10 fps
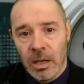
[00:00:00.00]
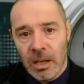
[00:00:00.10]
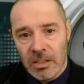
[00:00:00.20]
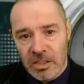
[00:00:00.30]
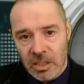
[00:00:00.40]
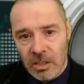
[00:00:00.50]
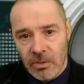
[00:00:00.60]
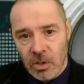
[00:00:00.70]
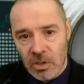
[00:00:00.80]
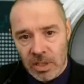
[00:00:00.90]
until you've
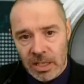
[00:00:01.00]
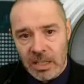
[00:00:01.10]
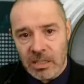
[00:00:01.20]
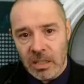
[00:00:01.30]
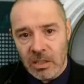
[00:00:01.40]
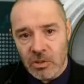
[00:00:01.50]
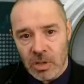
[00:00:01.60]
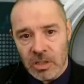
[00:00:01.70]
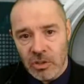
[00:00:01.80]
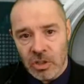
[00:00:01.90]
got your listening
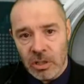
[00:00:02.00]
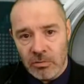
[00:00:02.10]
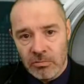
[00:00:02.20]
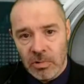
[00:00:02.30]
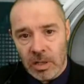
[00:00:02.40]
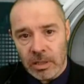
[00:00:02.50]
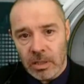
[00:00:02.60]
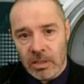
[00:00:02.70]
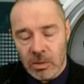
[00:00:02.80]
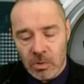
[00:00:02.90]
strategy right,
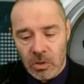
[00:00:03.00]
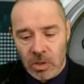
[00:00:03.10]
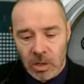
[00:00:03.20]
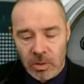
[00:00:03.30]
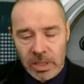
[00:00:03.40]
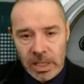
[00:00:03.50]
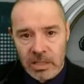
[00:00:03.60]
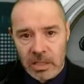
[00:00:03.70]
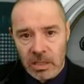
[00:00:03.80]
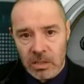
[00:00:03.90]
until you're not only
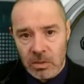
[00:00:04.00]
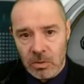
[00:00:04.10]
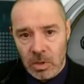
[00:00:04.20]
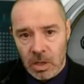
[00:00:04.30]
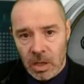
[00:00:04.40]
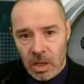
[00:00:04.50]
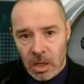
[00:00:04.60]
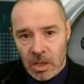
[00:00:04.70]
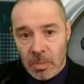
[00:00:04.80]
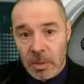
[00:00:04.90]
listening to
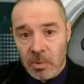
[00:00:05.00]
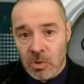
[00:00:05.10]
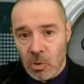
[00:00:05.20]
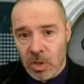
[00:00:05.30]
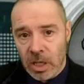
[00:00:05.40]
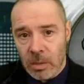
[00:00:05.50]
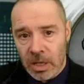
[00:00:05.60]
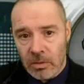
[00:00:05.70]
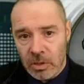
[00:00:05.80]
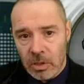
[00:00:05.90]
the people talking
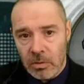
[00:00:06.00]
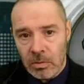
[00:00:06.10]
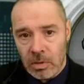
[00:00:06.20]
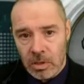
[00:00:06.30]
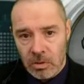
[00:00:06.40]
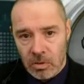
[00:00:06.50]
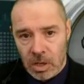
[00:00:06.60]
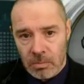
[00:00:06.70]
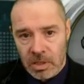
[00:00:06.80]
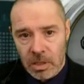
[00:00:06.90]
about you and your
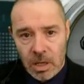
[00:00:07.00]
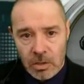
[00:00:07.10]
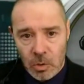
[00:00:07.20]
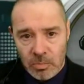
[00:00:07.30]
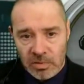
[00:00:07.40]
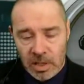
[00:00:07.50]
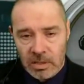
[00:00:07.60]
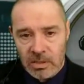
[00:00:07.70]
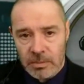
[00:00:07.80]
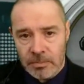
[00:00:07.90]
company and your
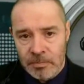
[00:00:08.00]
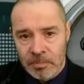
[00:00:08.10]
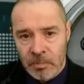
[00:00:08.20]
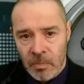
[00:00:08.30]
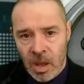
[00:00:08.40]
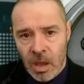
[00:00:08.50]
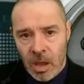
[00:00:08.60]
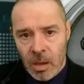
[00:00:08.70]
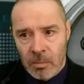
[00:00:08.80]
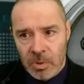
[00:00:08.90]
brands,
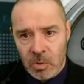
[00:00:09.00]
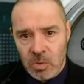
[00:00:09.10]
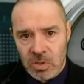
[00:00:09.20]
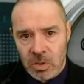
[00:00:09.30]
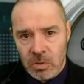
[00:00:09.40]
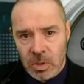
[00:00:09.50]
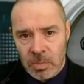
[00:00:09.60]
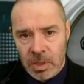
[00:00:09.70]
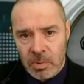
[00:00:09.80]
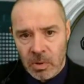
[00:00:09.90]
but also the
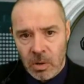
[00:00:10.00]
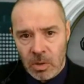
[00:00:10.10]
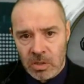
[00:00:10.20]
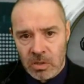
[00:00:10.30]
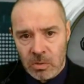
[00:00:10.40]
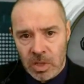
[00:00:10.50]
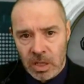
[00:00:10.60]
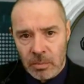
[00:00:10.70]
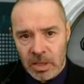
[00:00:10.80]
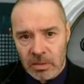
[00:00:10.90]
people who are talking
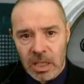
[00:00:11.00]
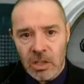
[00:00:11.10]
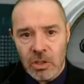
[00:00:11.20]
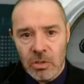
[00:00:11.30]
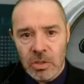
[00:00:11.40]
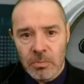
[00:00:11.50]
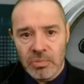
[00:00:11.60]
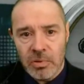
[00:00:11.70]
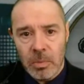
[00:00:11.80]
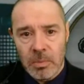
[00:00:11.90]
about issues and
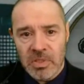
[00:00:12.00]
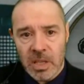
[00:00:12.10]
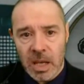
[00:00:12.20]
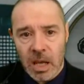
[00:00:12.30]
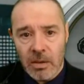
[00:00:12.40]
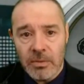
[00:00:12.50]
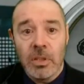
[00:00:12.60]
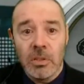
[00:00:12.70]
problems they have that